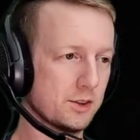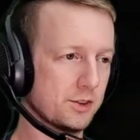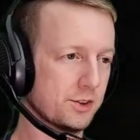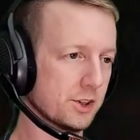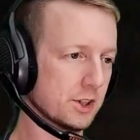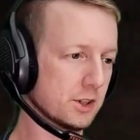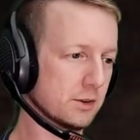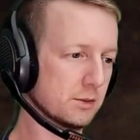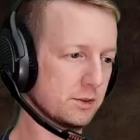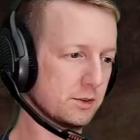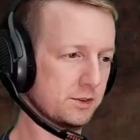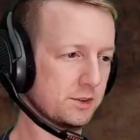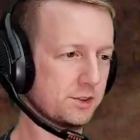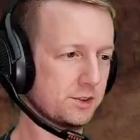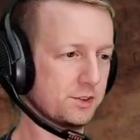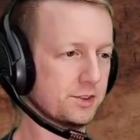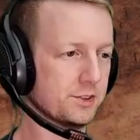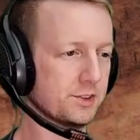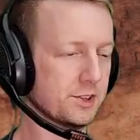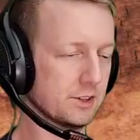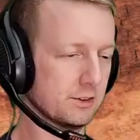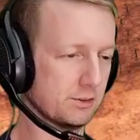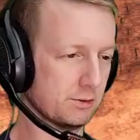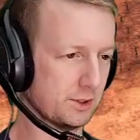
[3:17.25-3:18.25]
so we'll just
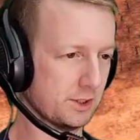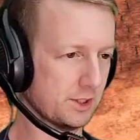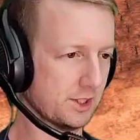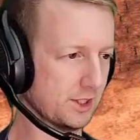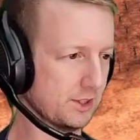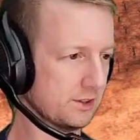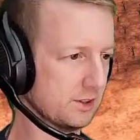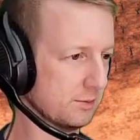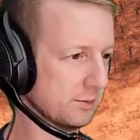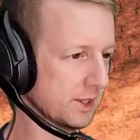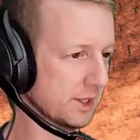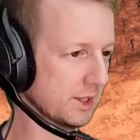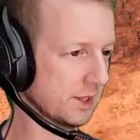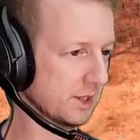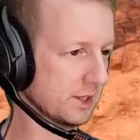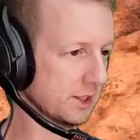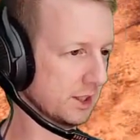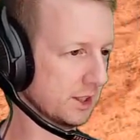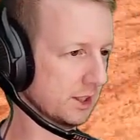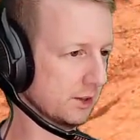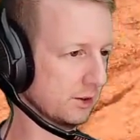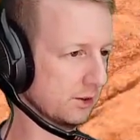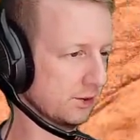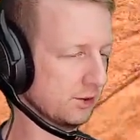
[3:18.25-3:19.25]
see if we can actually make any
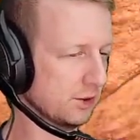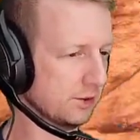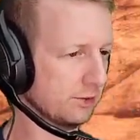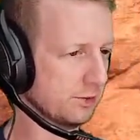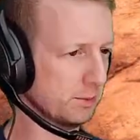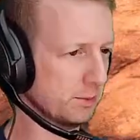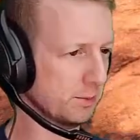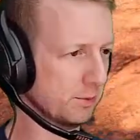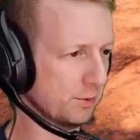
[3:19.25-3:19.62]
use of him.